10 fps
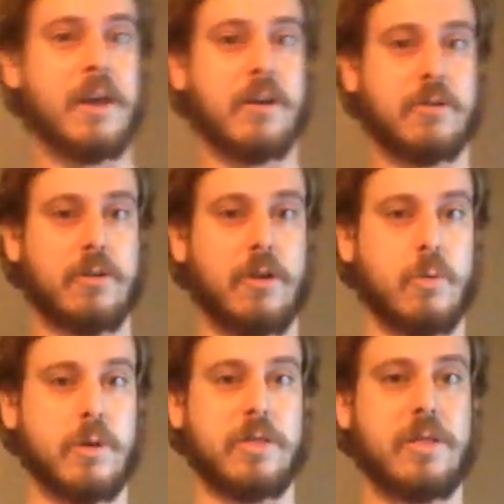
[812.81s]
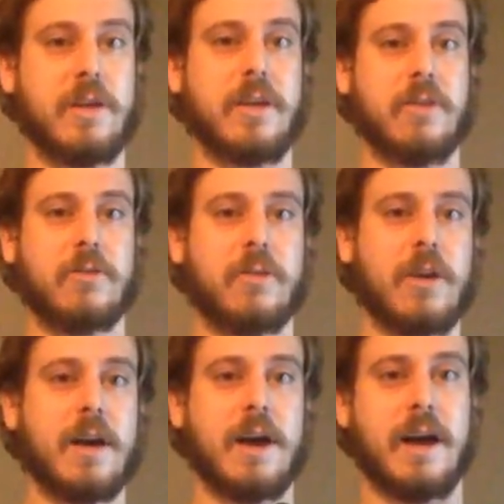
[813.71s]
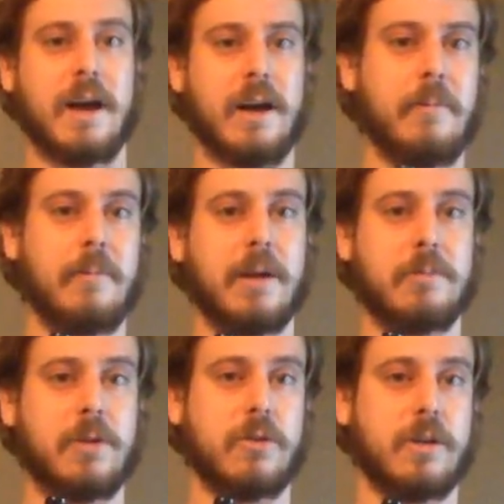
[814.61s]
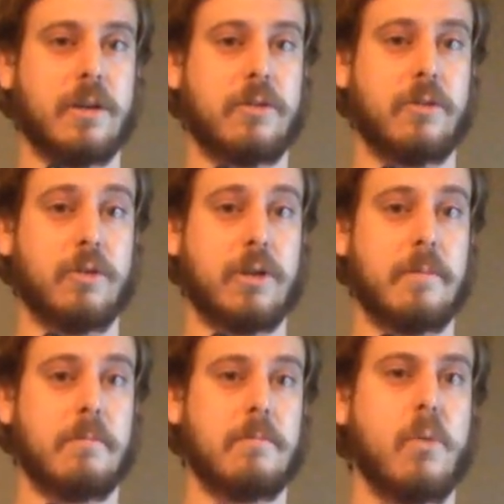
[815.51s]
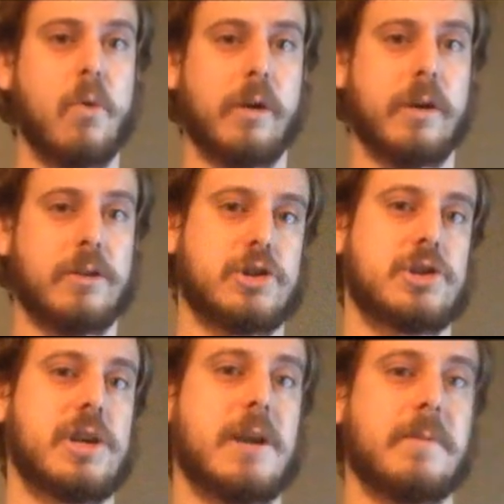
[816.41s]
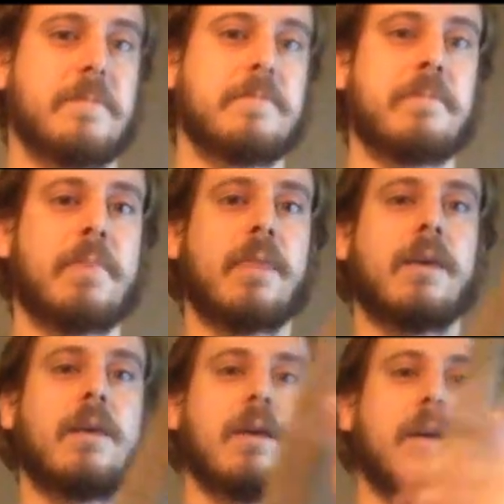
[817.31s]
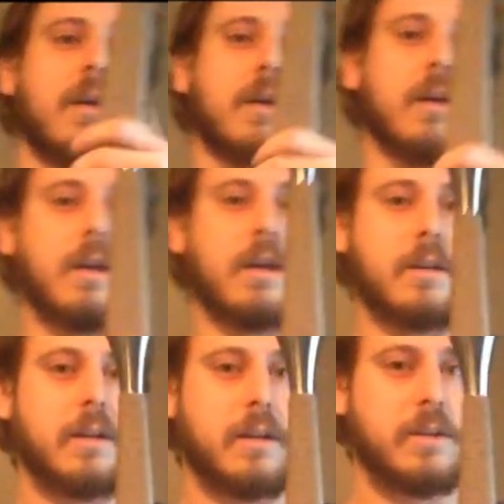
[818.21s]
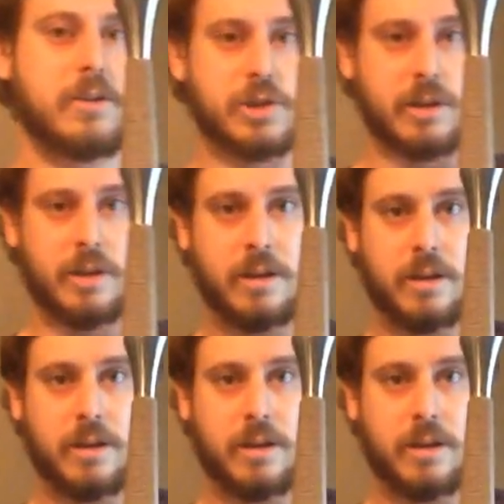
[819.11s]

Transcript: So with this, I'm using it to get more in shape. And in addition,